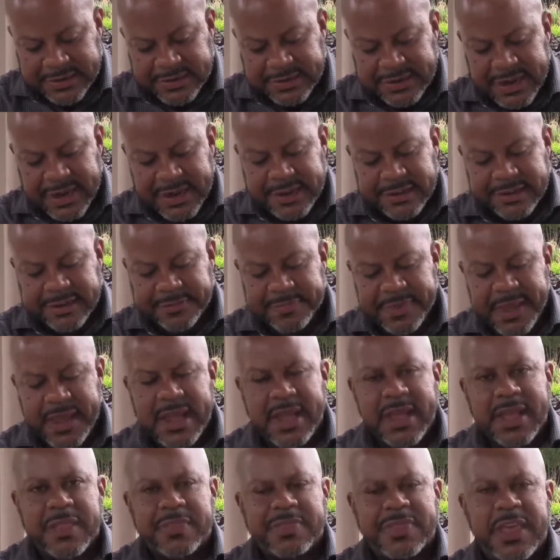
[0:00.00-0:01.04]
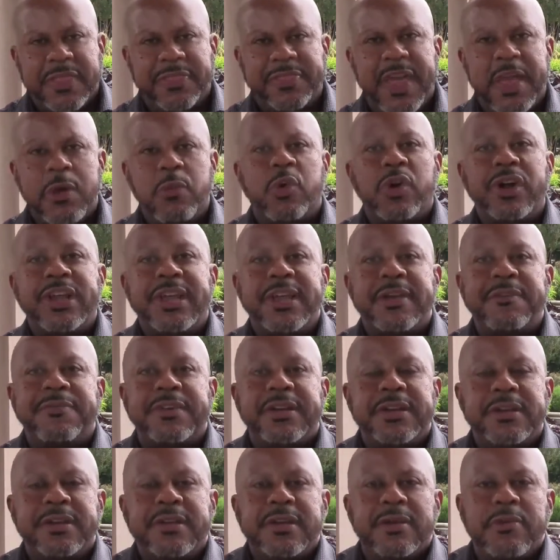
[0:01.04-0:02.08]
It says that they were
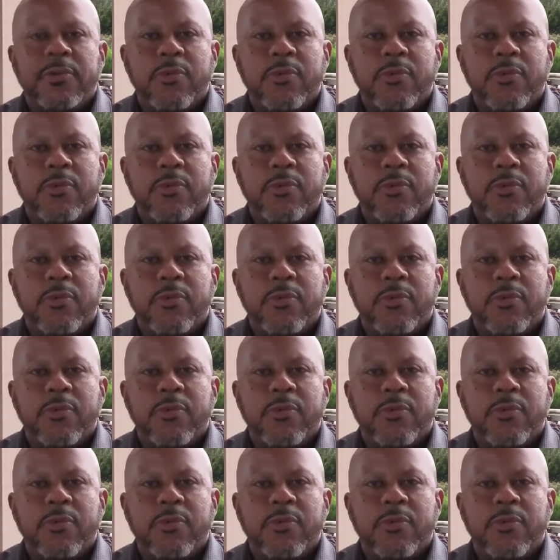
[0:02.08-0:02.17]
given